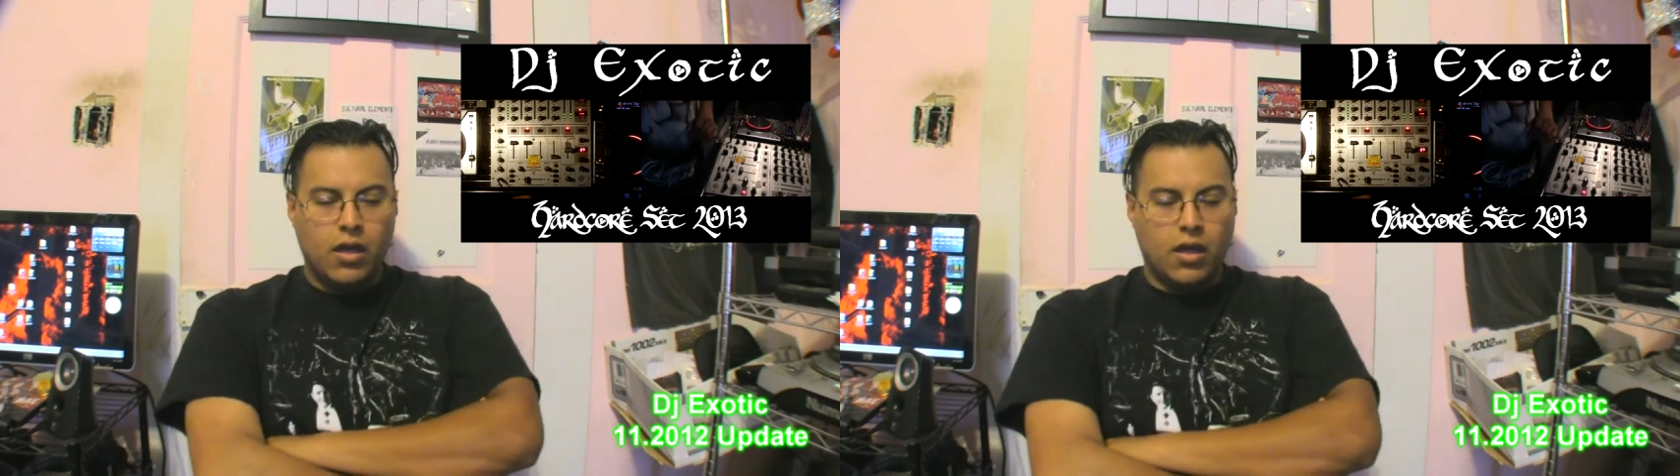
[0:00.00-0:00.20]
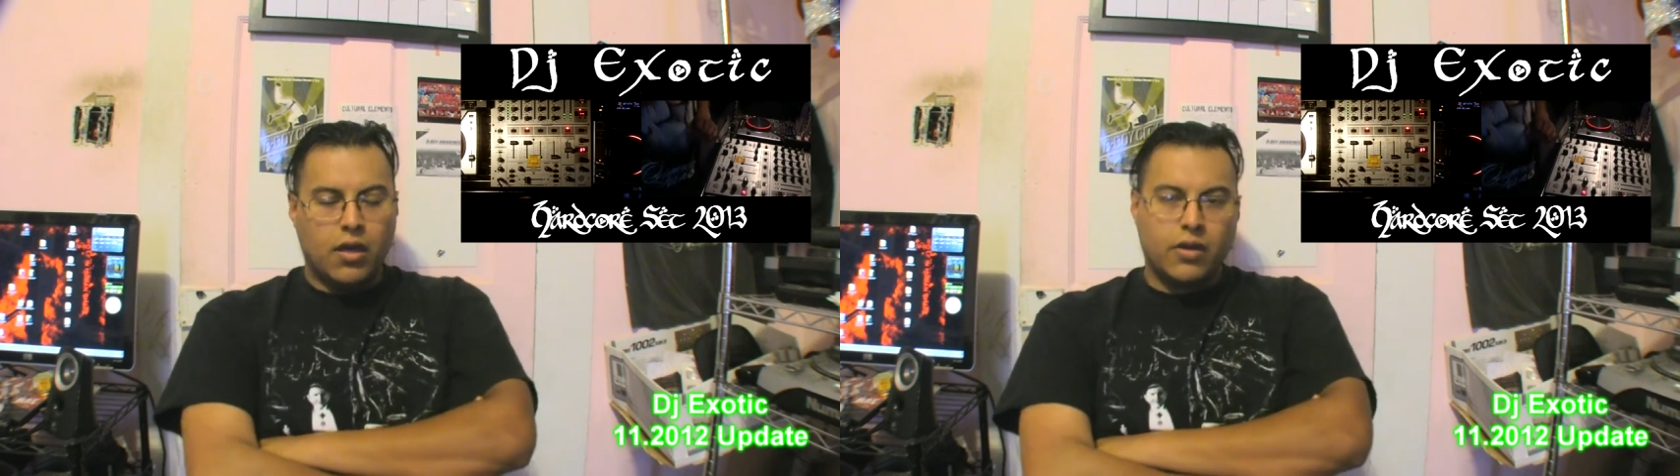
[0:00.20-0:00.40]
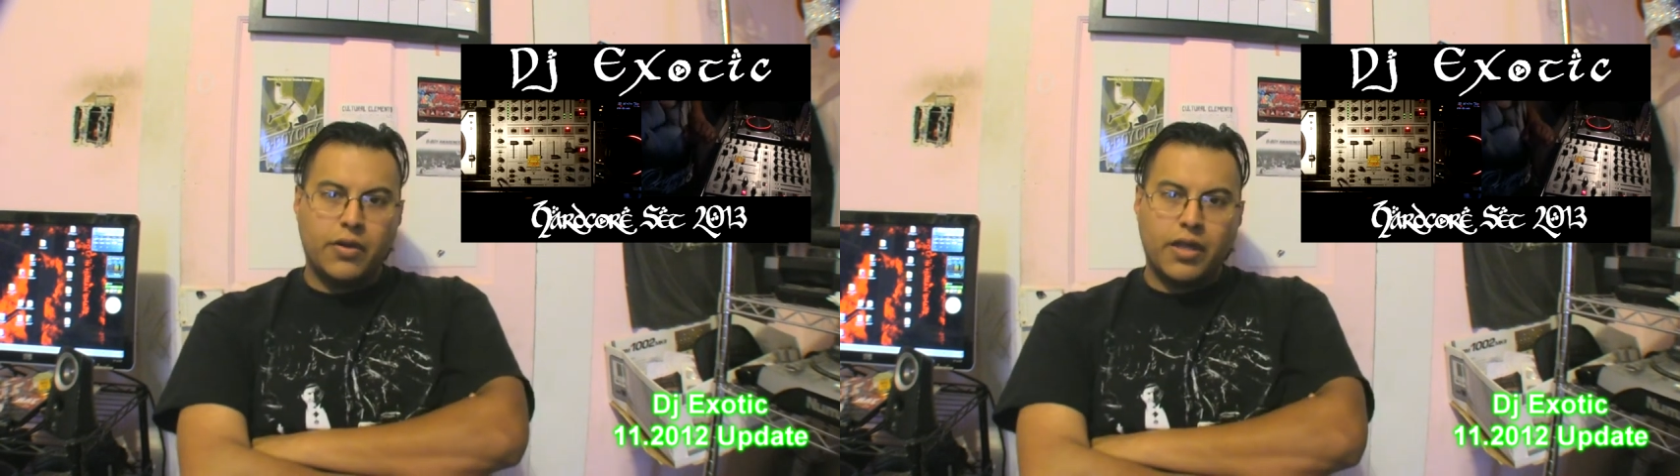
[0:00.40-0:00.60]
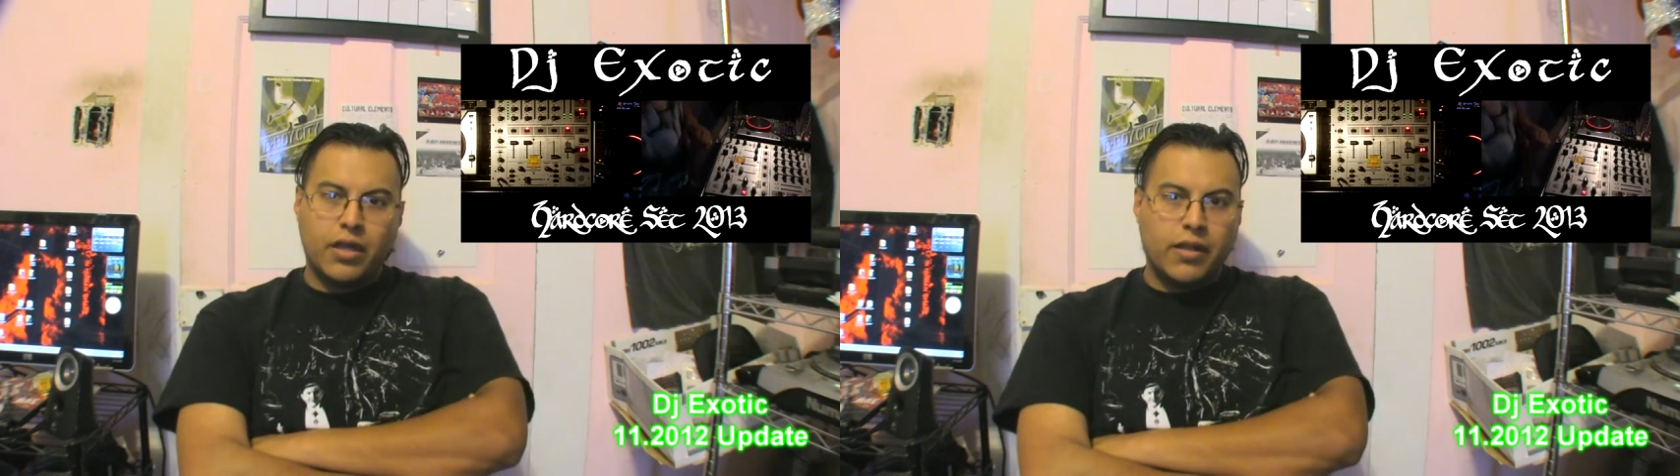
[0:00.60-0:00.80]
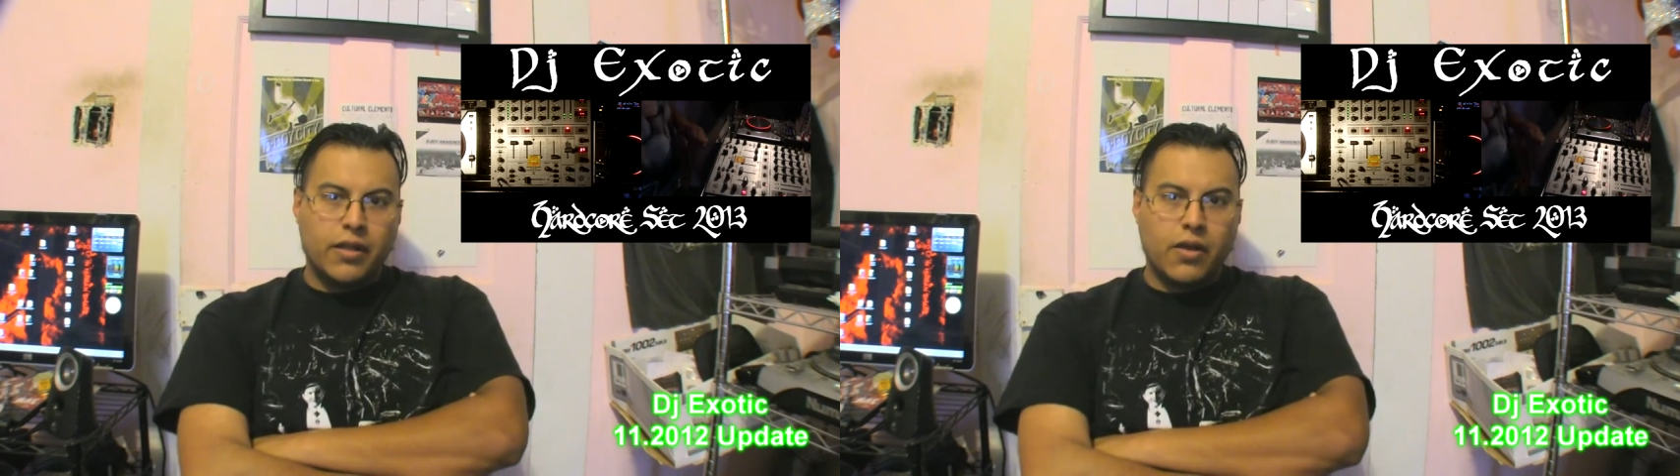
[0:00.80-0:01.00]
Go ahead and
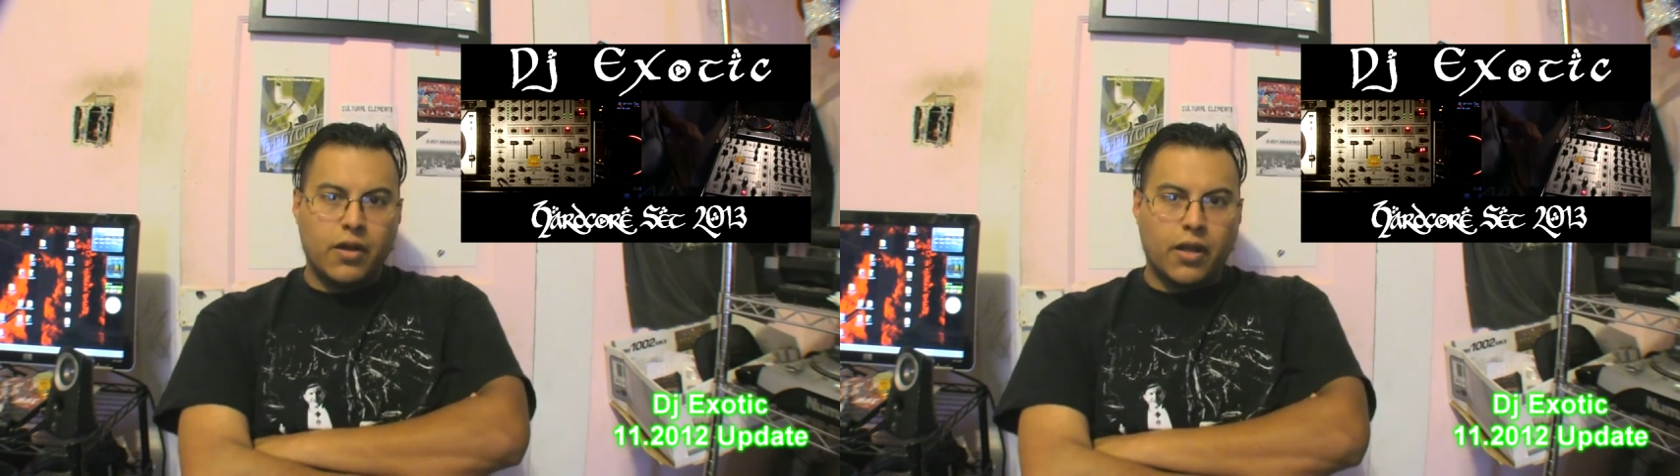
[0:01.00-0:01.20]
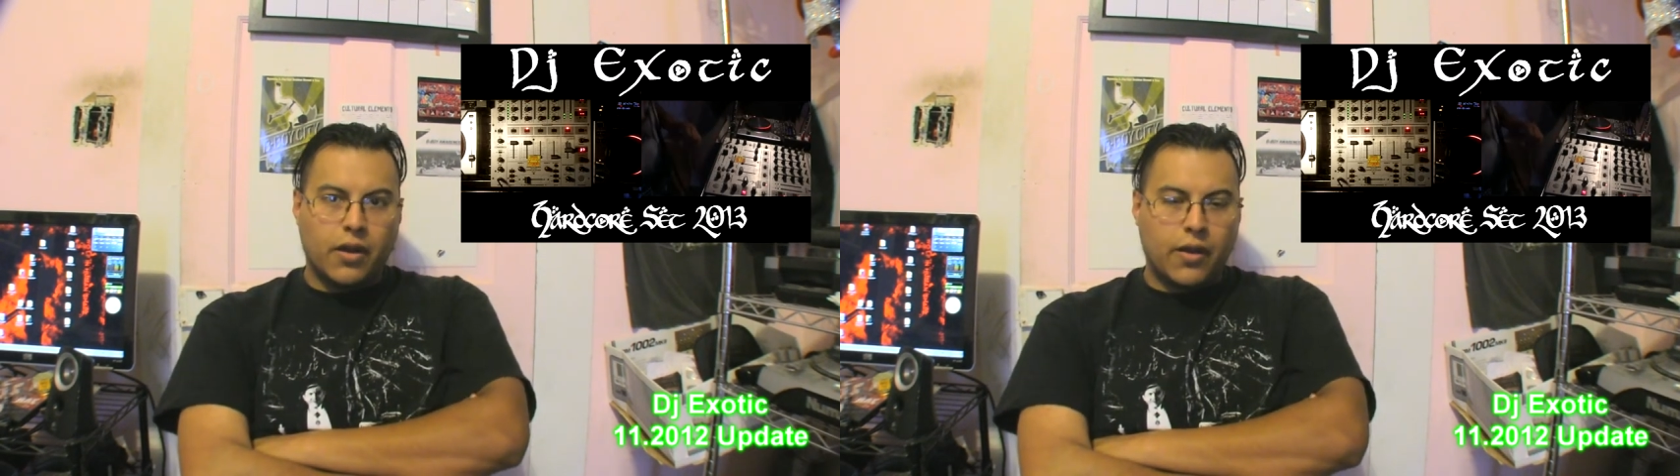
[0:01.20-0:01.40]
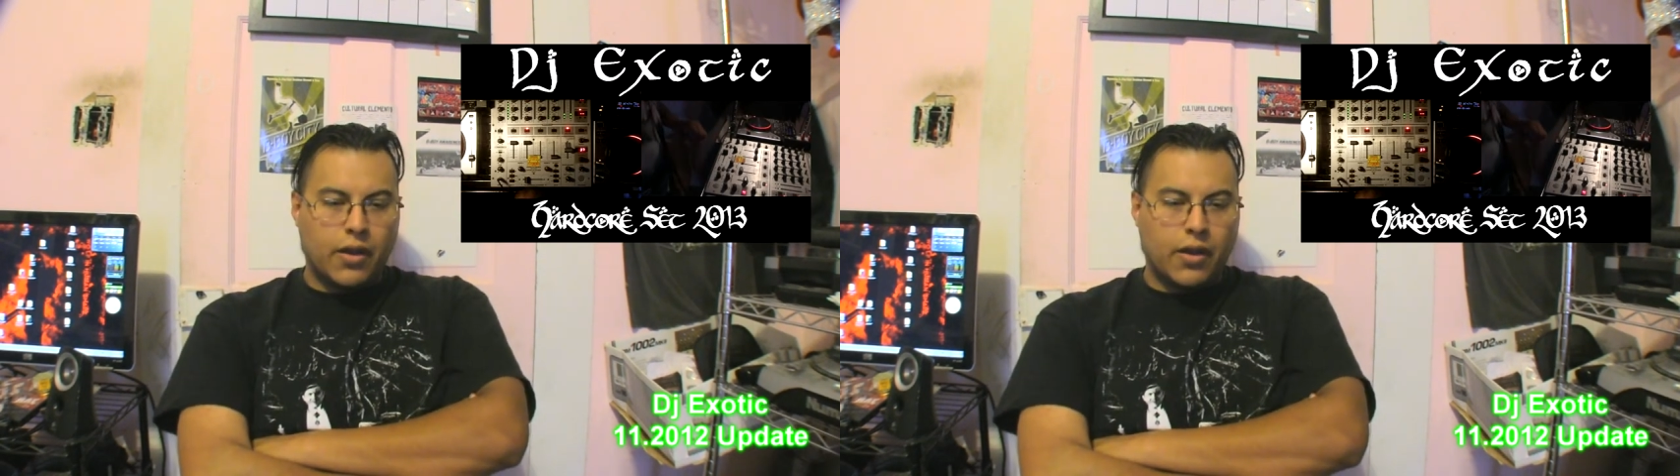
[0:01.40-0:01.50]
click down there.